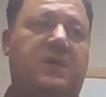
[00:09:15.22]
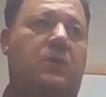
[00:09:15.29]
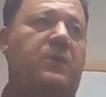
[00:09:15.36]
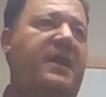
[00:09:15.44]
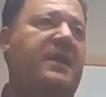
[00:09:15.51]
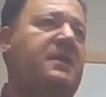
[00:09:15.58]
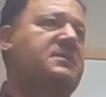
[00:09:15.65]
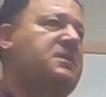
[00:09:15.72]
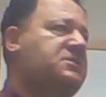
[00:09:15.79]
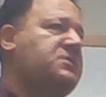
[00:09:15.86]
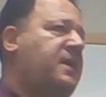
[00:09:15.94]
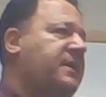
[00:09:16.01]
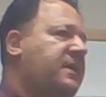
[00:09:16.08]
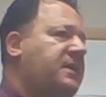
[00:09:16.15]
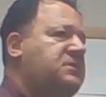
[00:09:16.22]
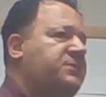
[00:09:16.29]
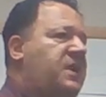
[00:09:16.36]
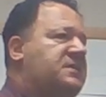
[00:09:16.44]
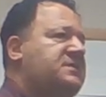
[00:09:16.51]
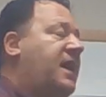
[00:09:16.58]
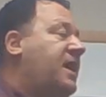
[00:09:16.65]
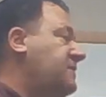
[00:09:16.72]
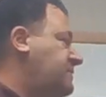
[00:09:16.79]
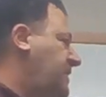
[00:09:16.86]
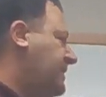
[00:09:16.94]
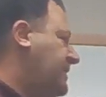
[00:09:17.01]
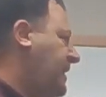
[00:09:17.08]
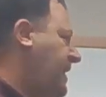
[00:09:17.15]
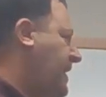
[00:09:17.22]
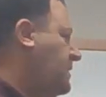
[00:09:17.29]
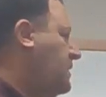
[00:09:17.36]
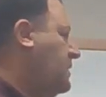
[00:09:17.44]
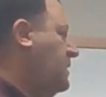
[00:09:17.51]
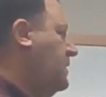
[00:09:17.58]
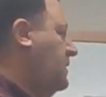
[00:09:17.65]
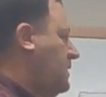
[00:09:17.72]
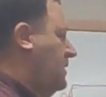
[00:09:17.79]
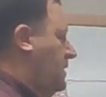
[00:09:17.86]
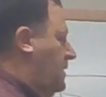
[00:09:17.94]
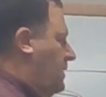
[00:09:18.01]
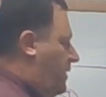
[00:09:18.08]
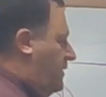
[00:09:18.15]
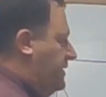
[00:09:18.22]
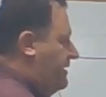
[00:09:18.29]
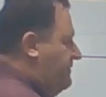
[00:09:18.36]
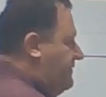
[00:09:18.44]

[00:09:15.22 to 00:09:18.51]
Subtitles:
SEER ratings. They're trying to get as much out of them as they can. On